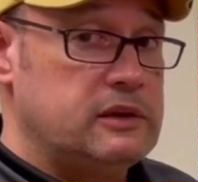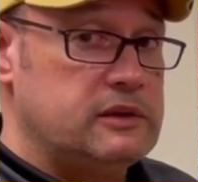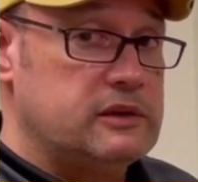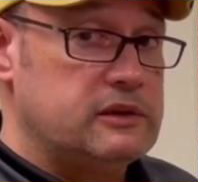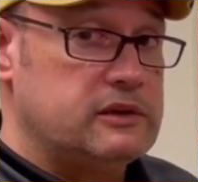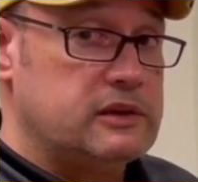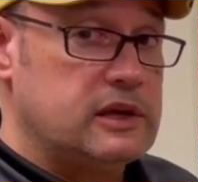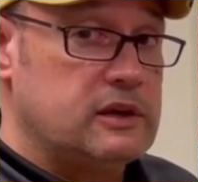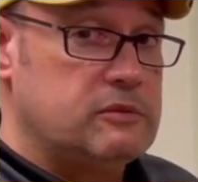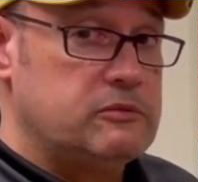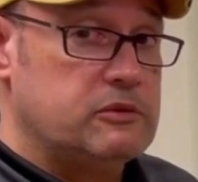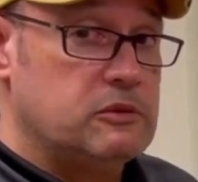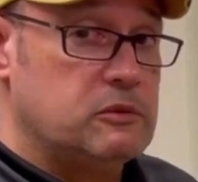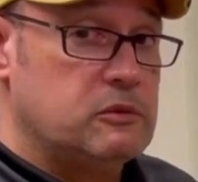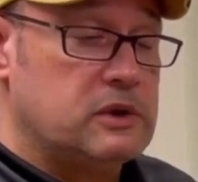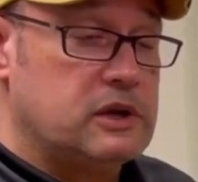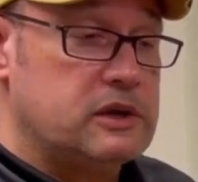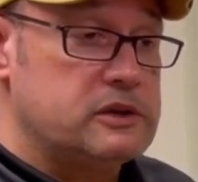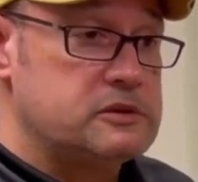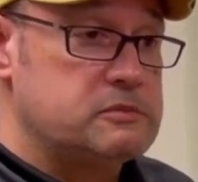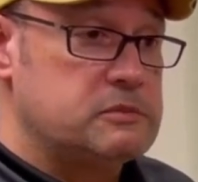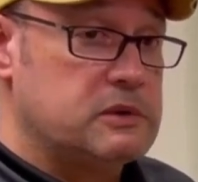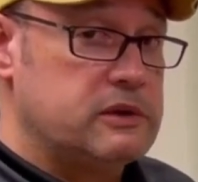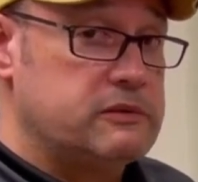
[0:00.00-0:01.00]
the time to
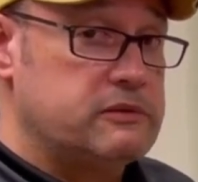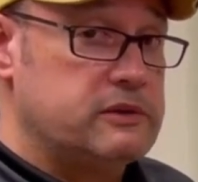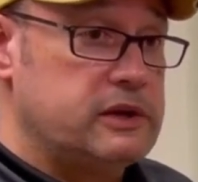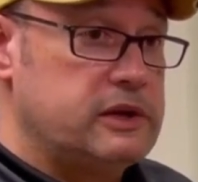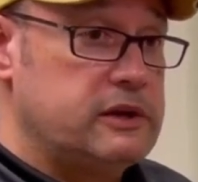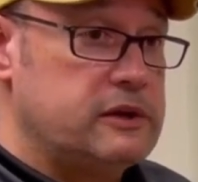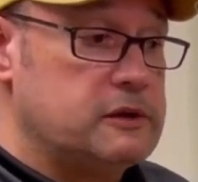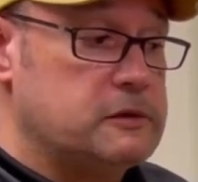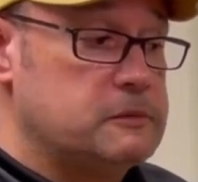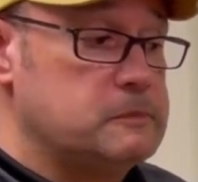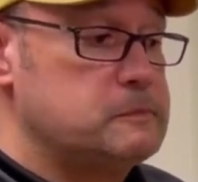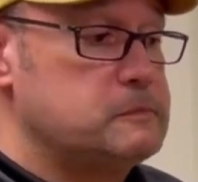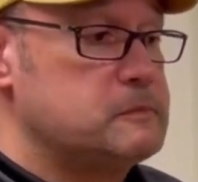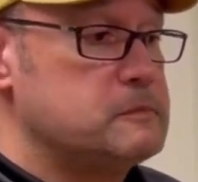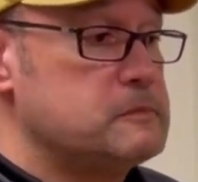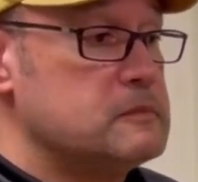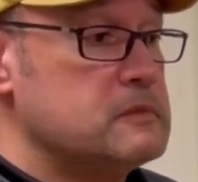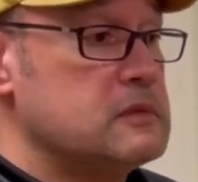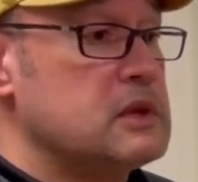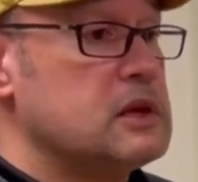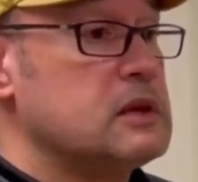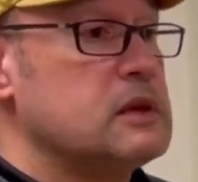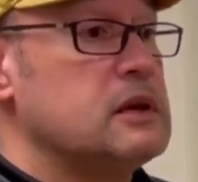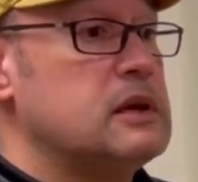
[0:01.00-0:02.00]
watch my video.
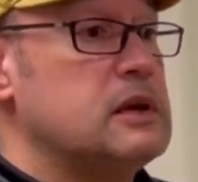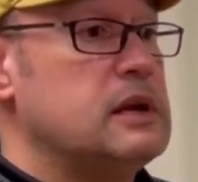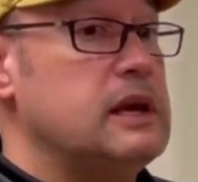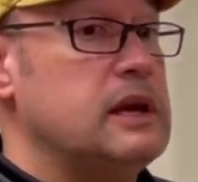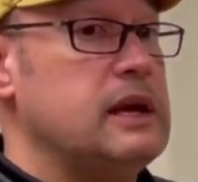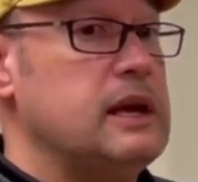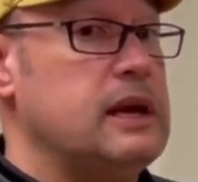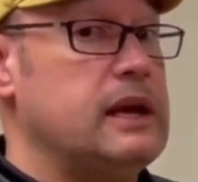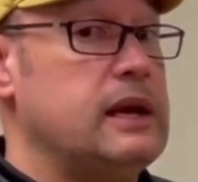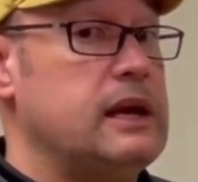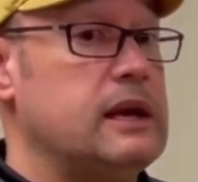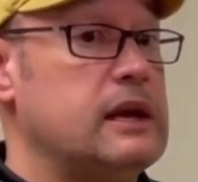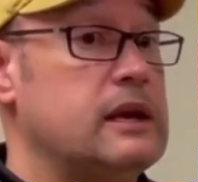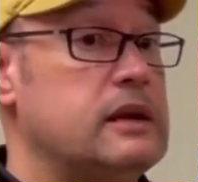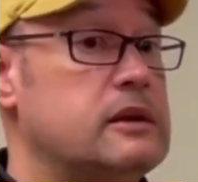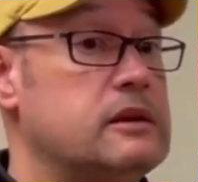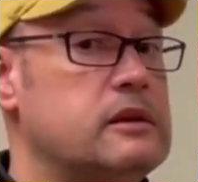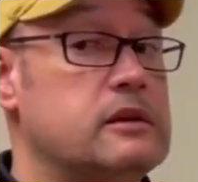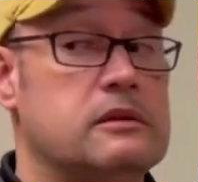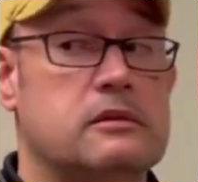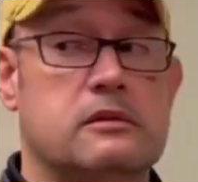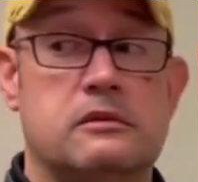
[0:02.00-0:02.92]
And,